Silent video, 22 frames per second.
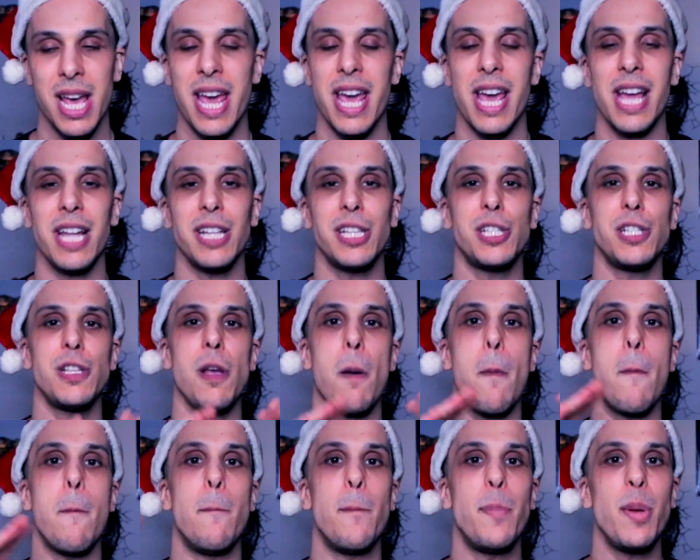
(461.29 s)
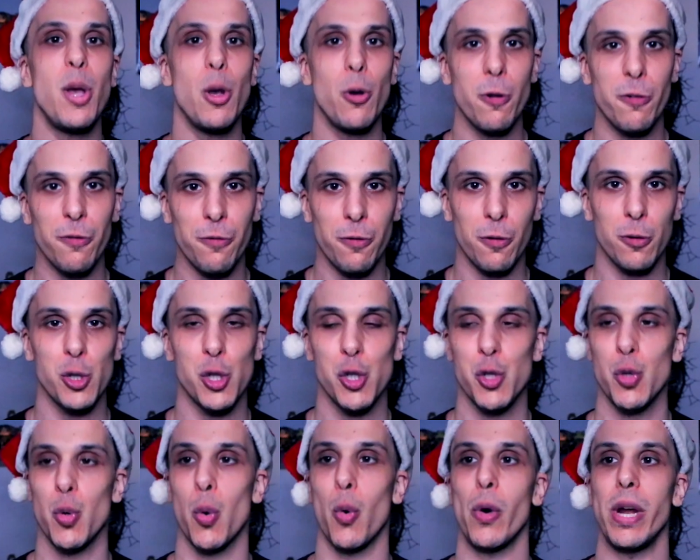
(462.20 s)
It's a beautiful
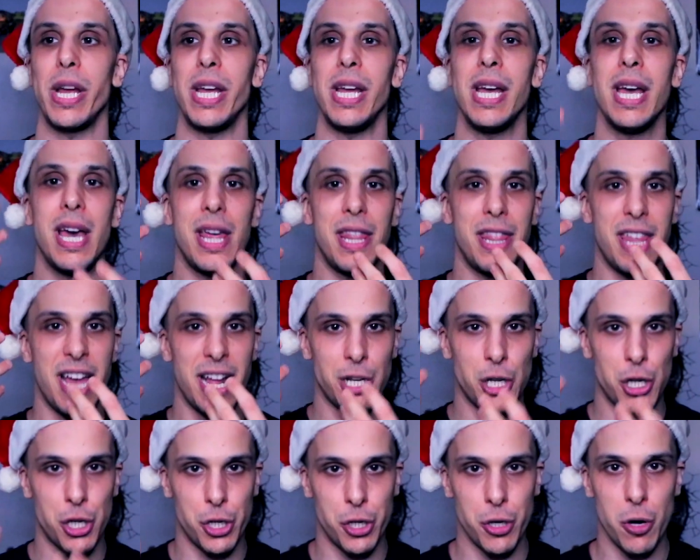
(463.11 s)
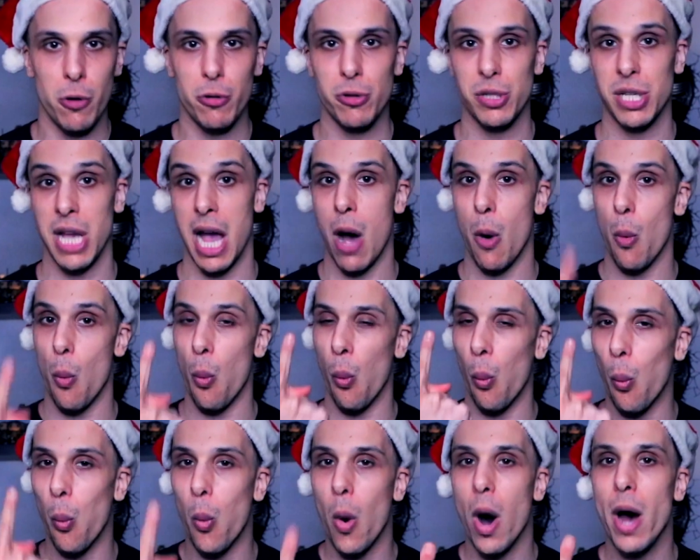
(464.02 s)
story that shows how
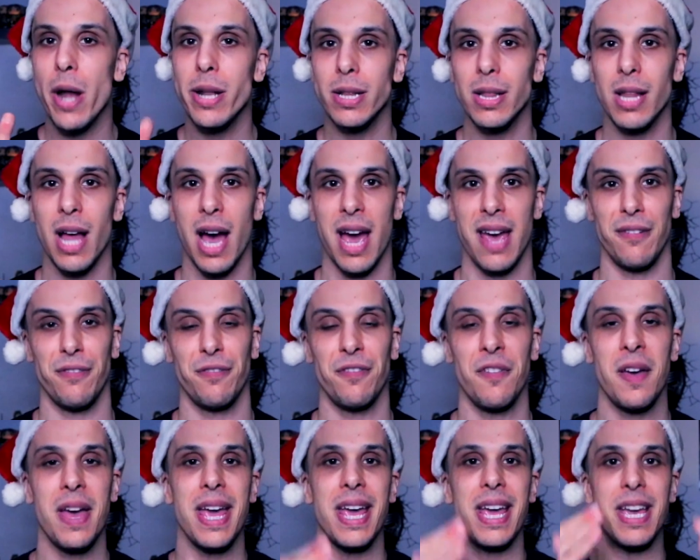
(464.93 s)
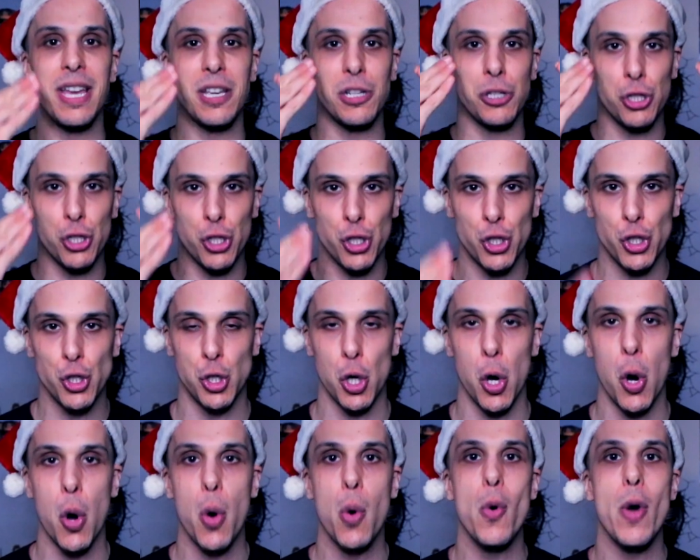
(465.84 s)
one life is
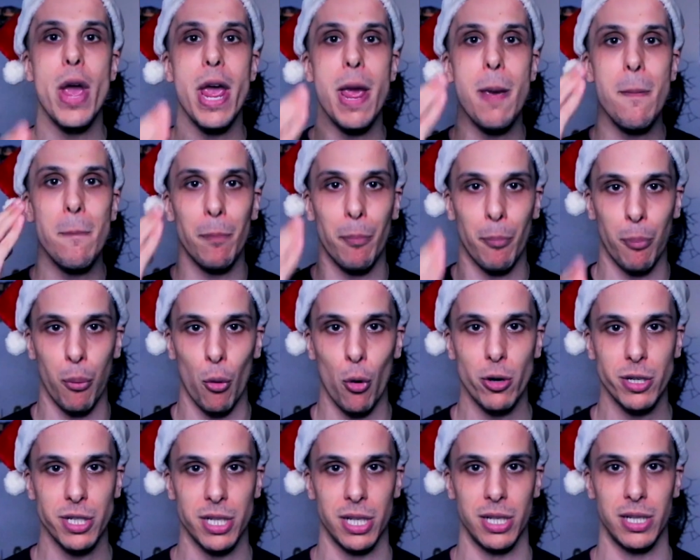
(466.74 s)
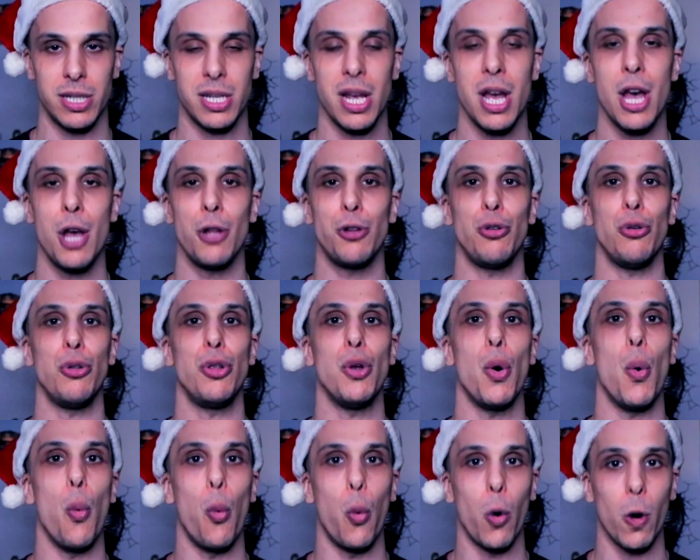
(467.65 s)
so important to the
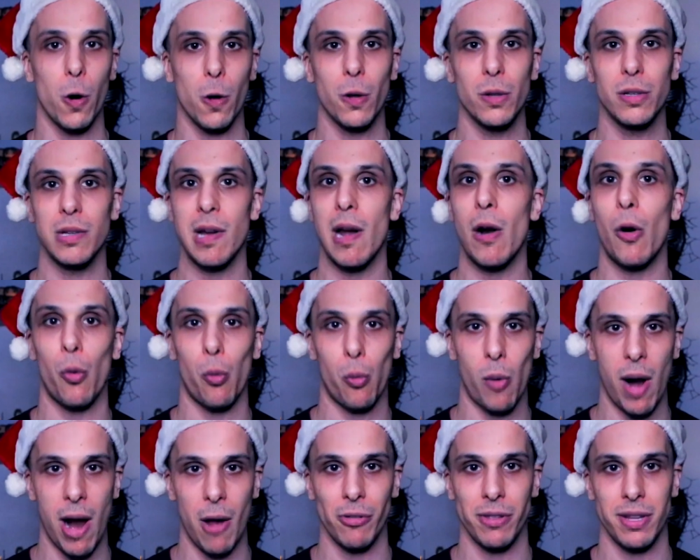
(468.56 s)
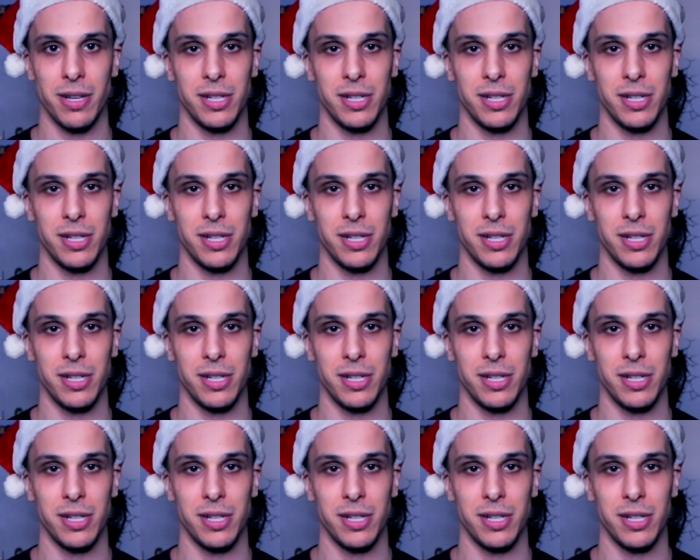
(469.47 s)
world around